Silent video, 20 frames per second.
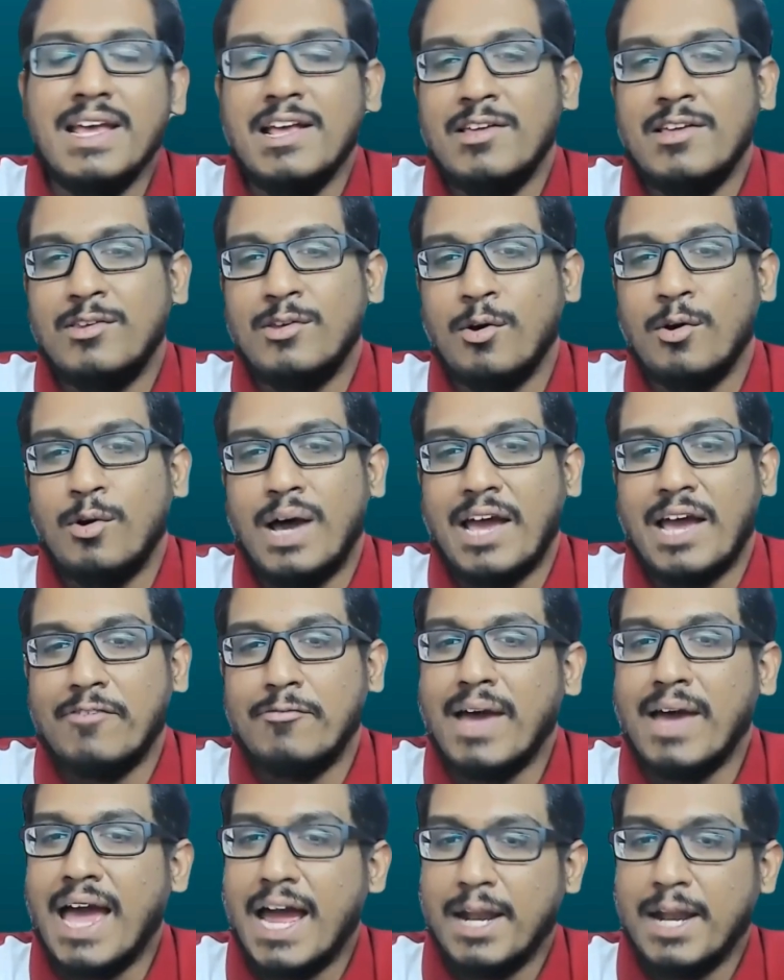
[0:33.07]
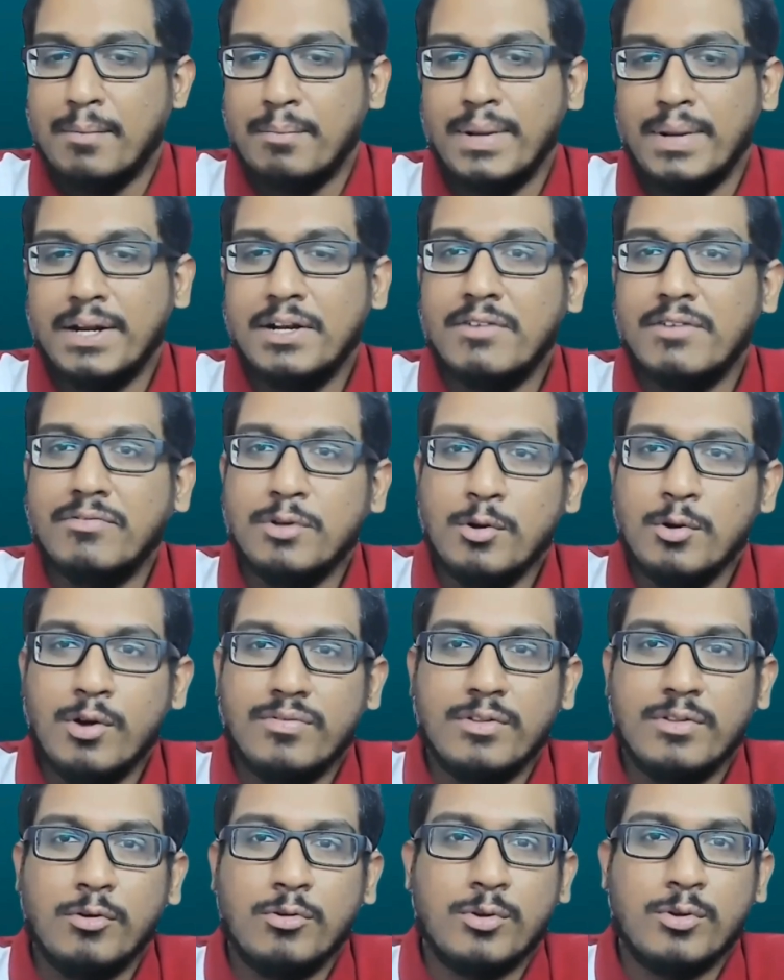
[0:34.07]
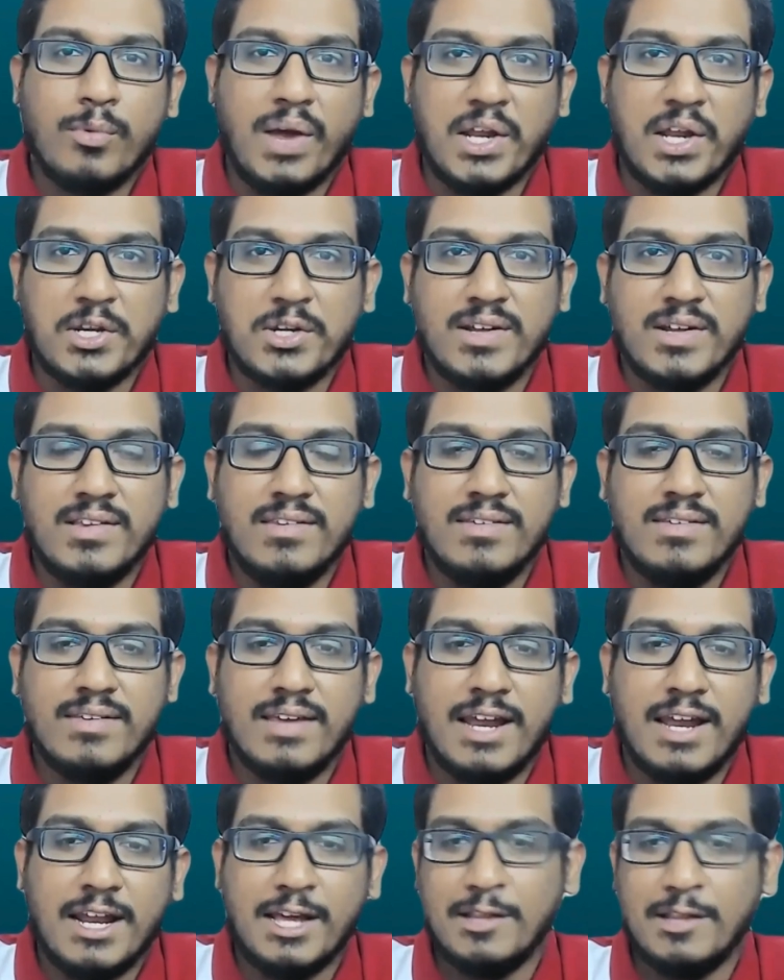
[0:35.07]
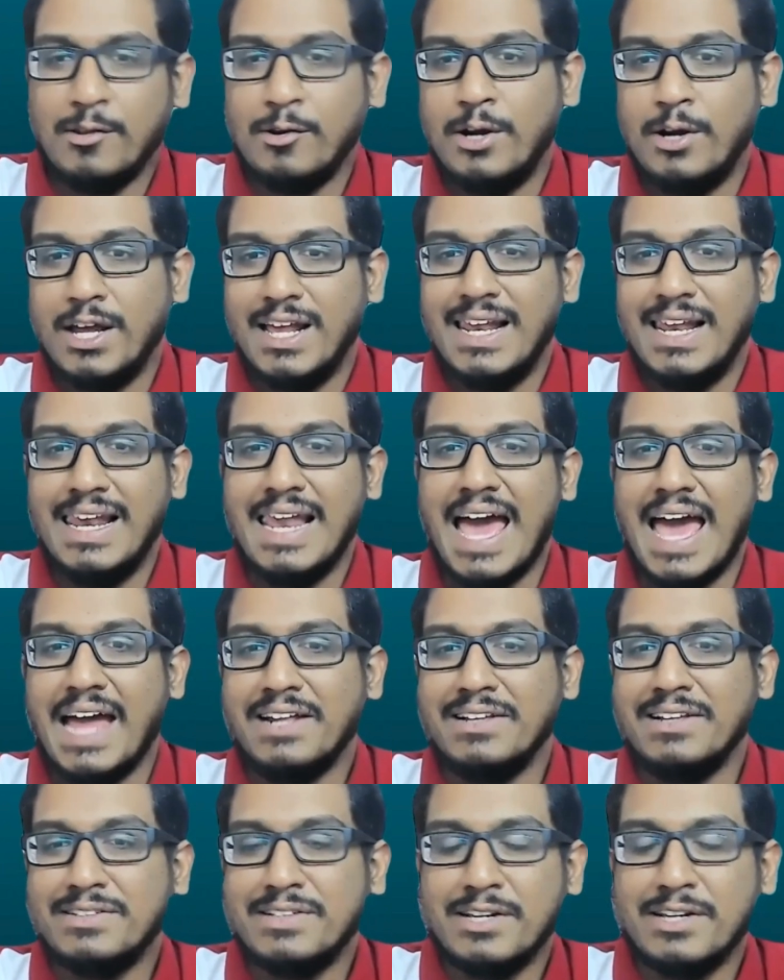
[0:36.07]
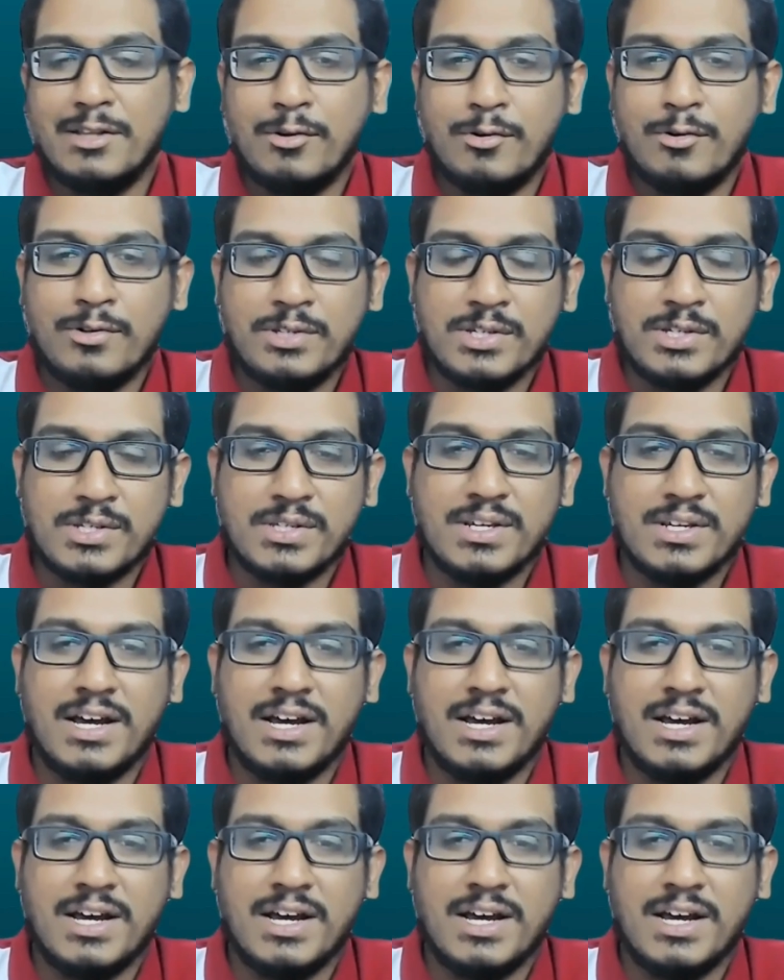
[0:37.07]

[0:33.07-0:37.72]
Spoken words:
So I've handpicked a few of those questions and I thought I'll answer those